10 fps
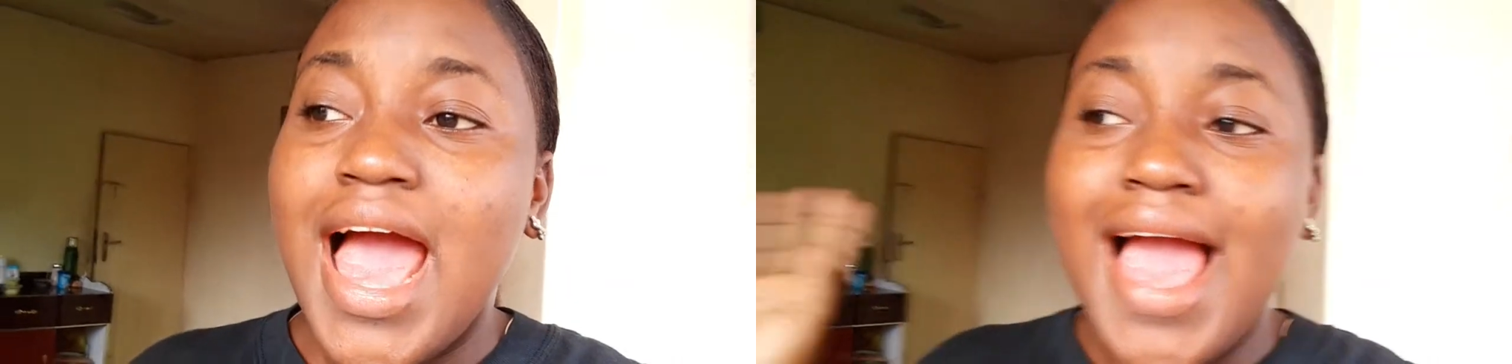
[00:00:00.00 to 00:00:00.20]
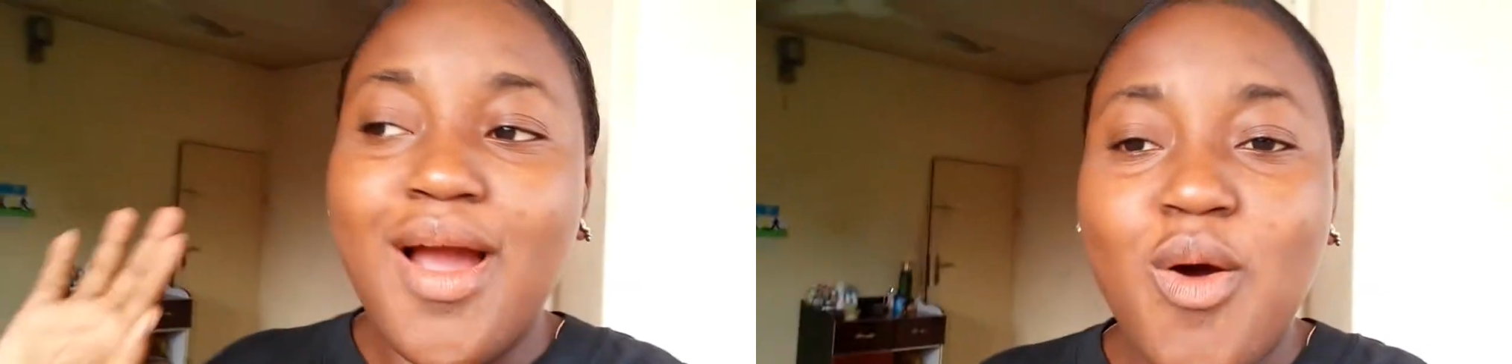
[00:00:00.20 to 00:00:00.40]

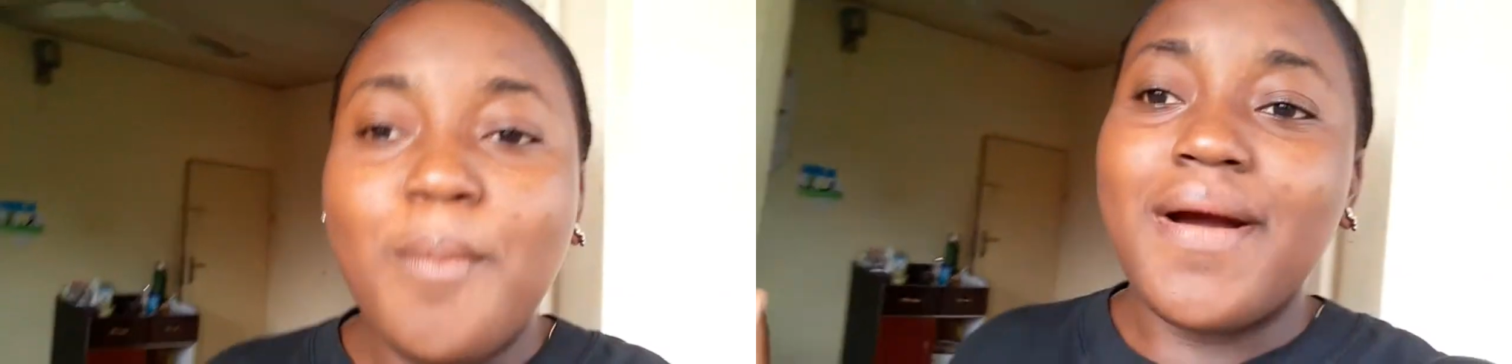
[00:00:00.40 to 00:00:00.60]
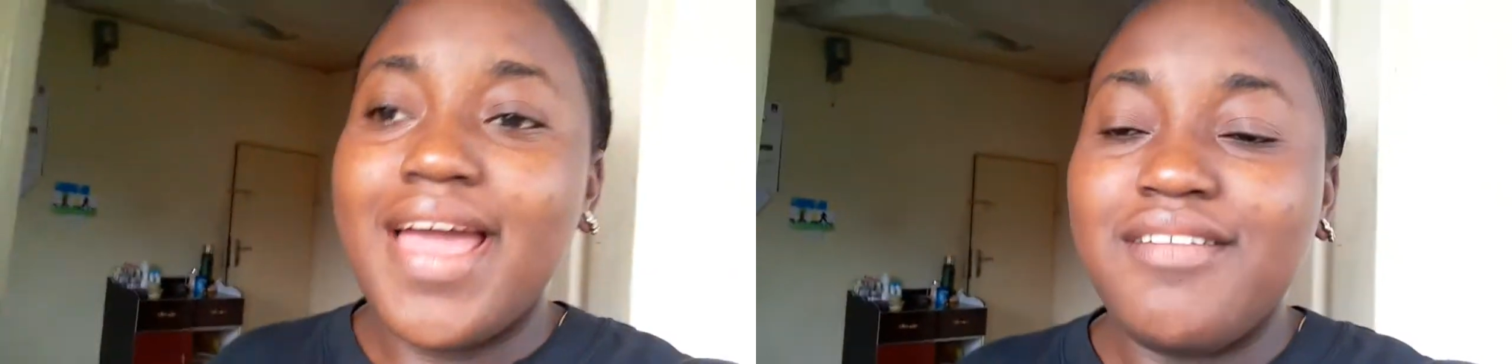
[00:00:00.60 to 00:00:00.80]
I
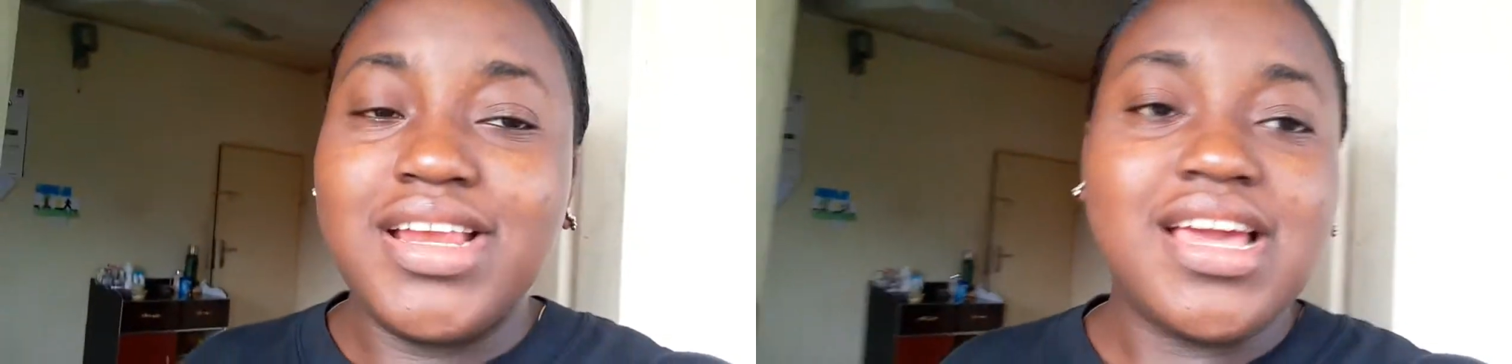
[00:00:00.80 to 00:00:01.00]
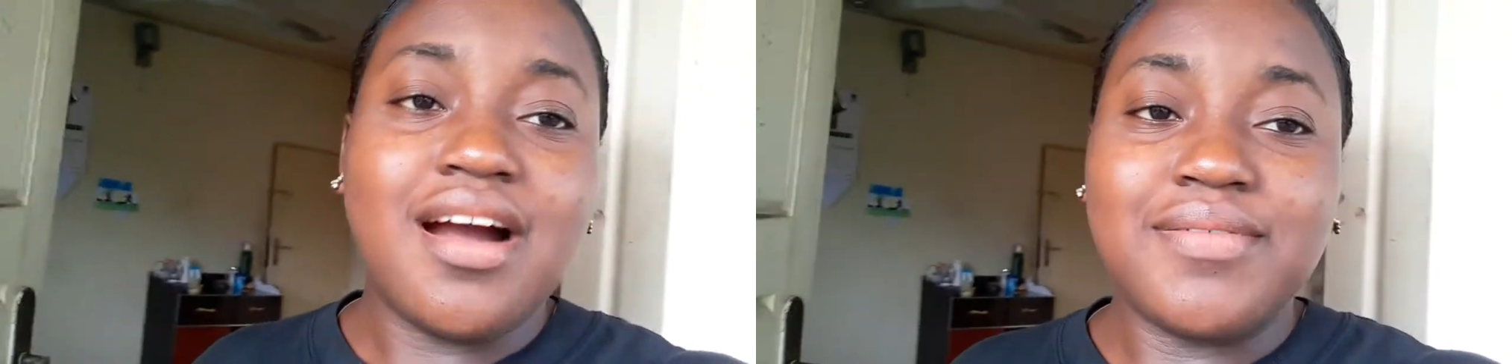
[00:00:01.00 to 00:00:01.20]
hope I
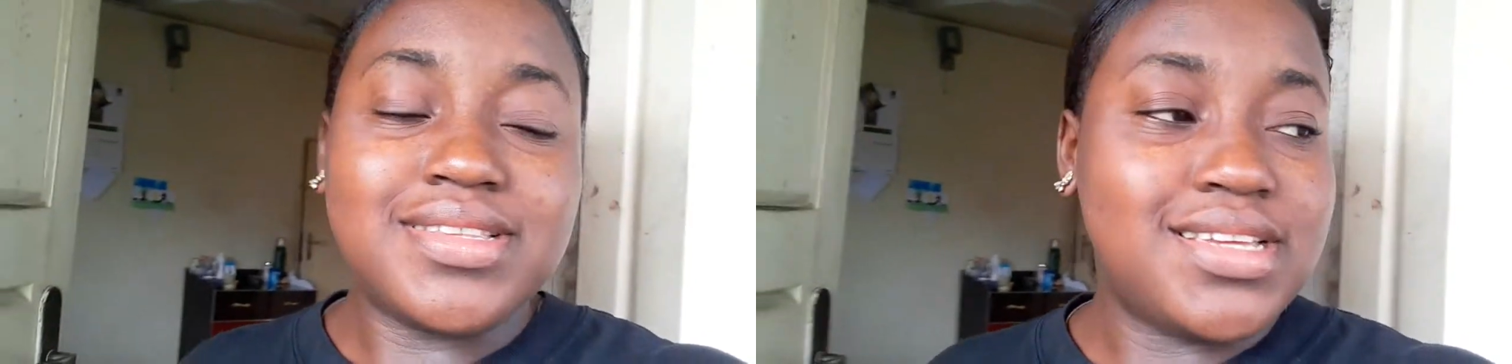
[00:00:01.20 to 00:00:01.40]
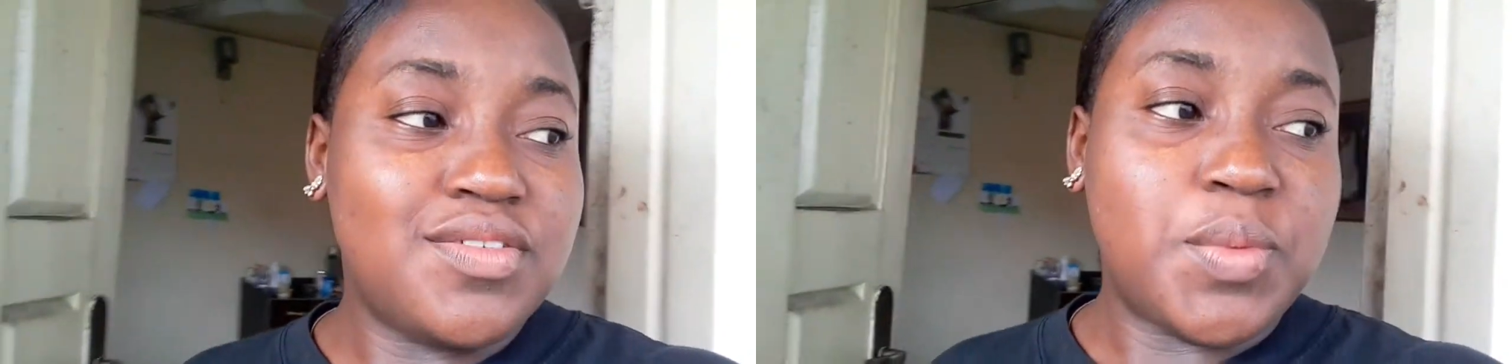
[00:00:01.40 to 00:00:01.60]
really have what
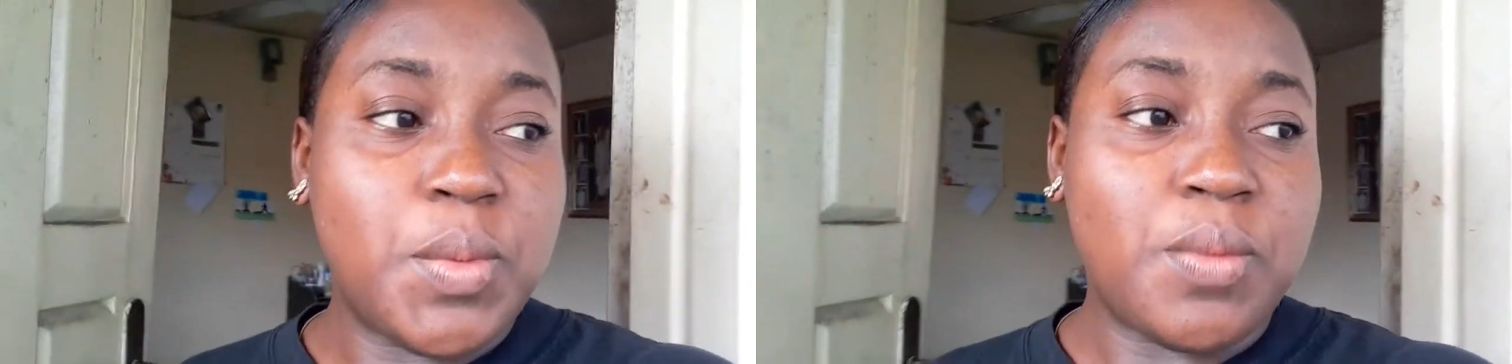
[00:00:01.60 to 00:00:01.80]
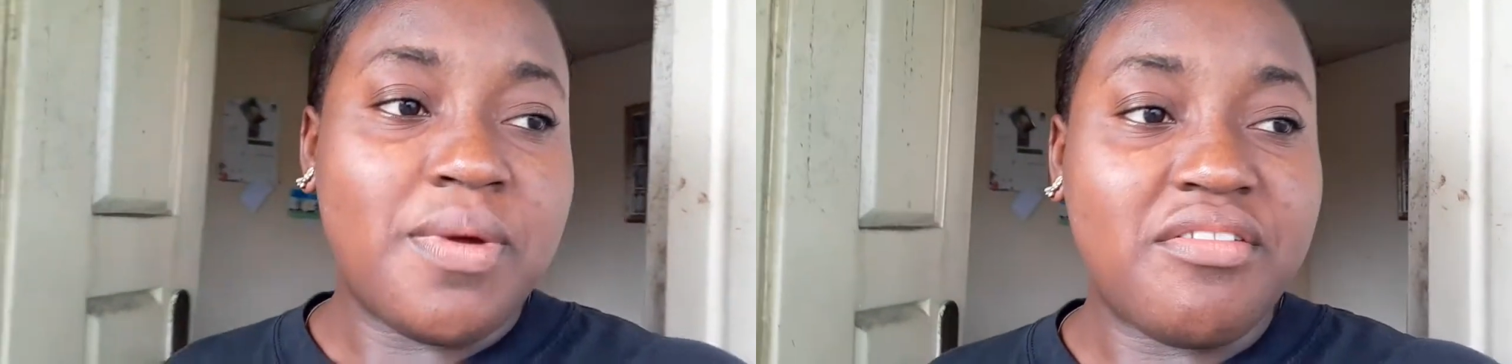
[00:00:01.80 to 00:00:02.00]
to give
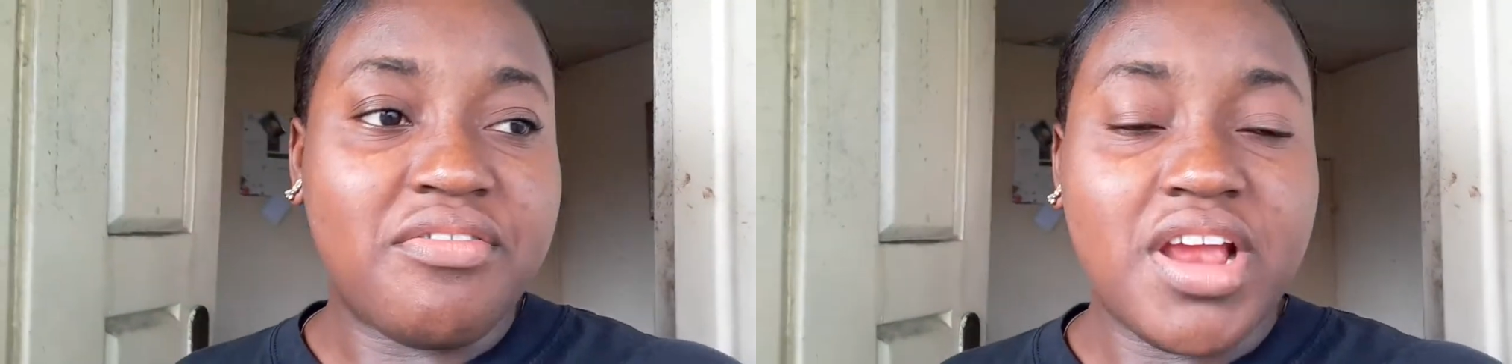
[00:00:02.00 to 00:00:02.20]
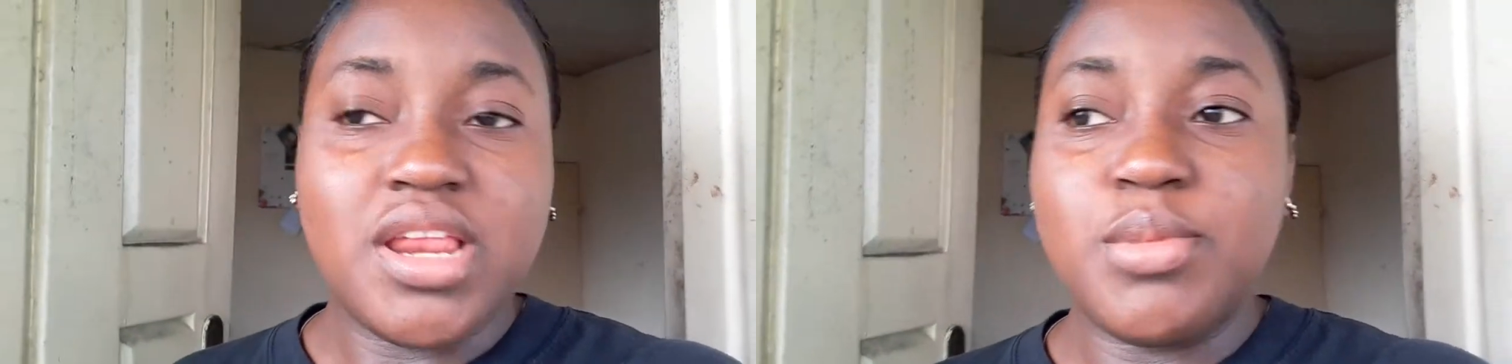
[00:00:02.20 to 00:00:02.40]
people by
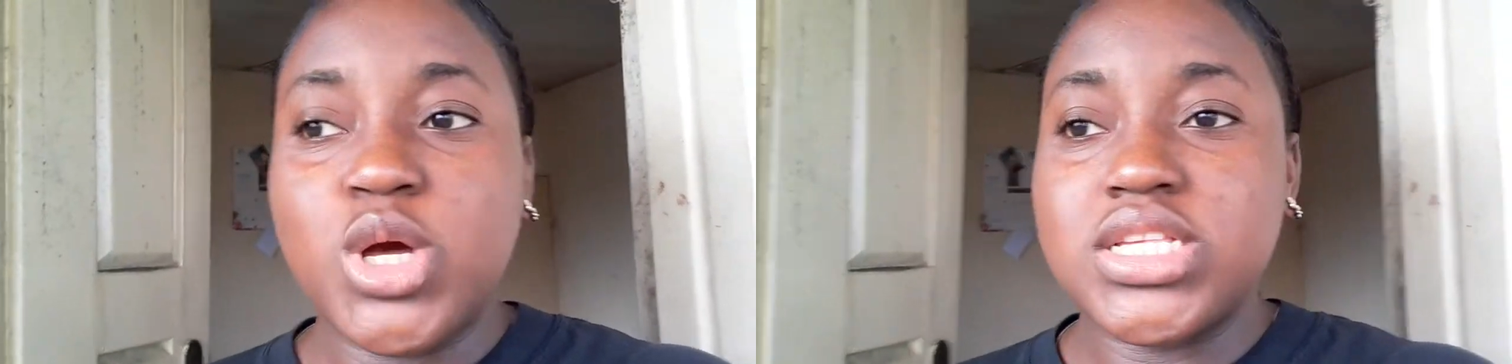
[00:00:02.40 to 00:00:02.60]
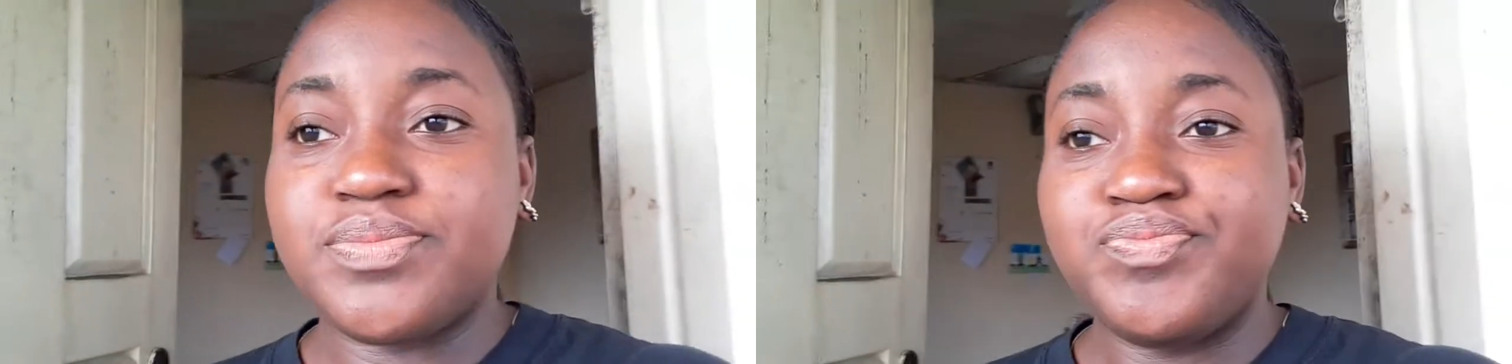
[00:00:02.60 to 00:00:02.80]
Friday,
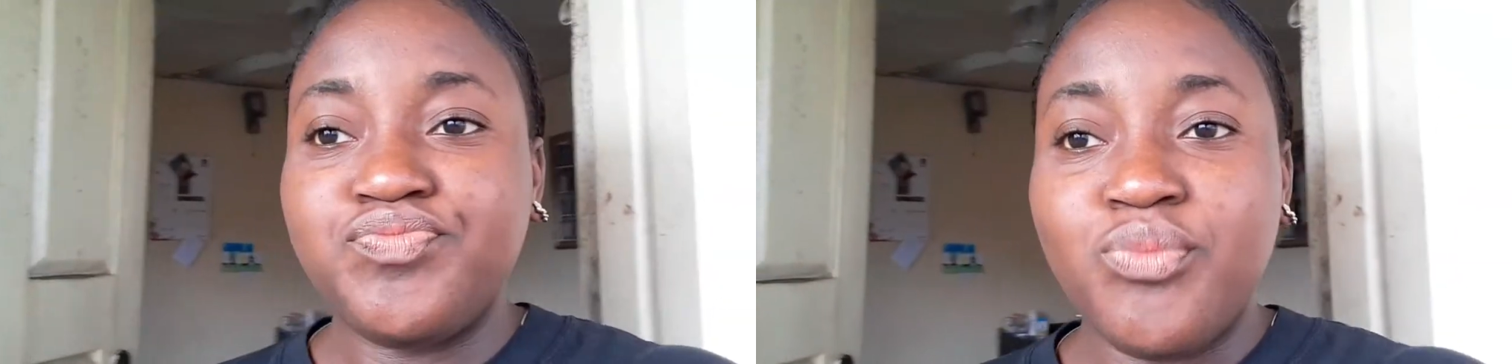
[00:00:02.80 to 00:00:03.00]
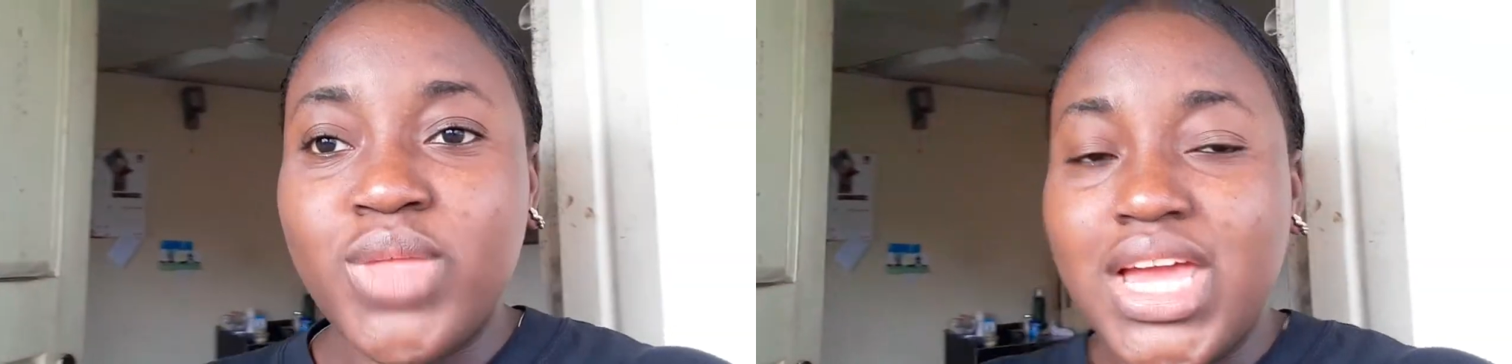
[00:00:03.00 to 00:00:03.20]
because
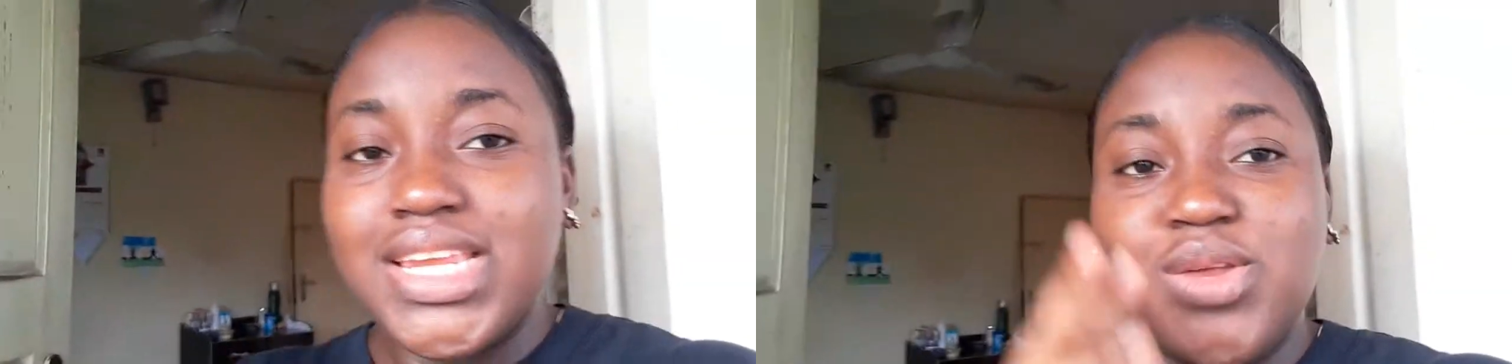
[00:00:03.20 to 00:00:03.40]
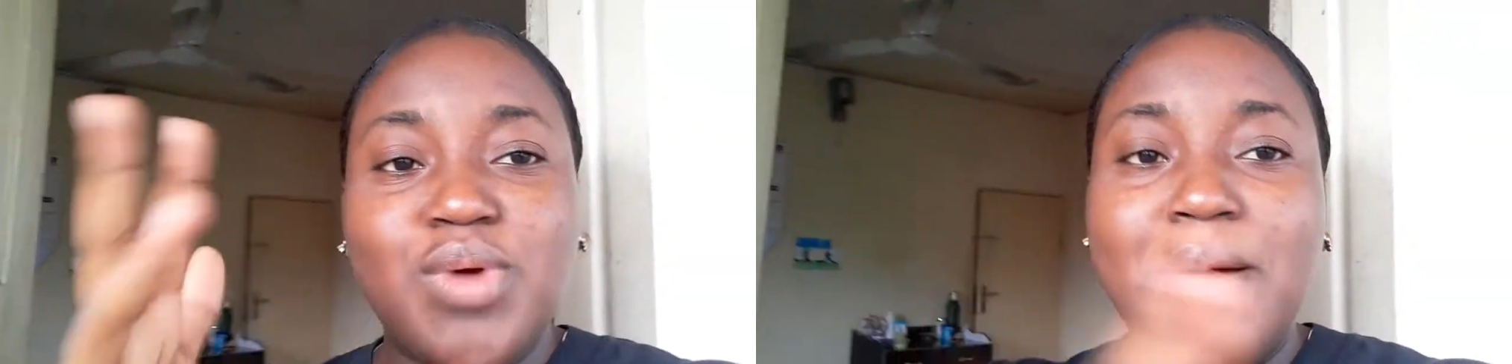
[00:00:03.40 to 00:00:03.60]

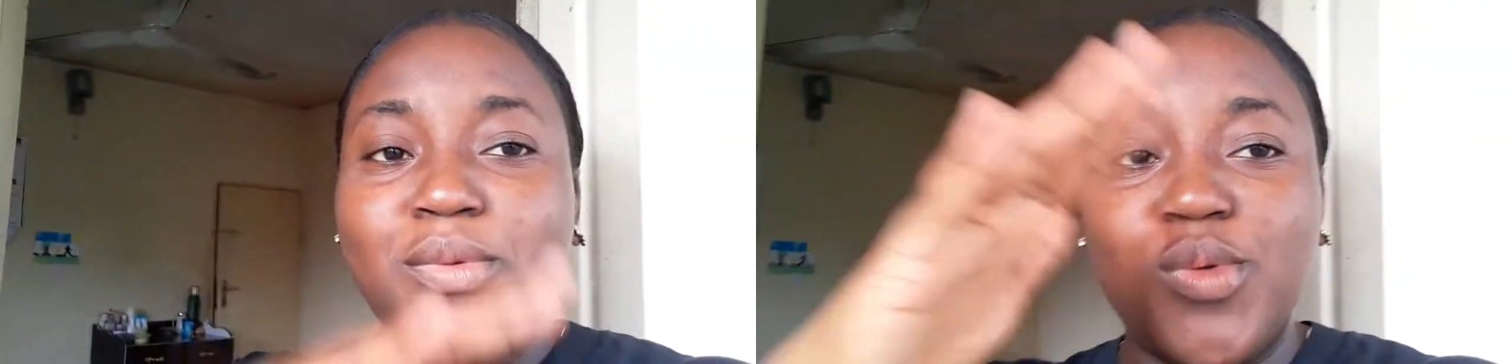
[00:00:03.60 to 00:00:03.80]
the way I'm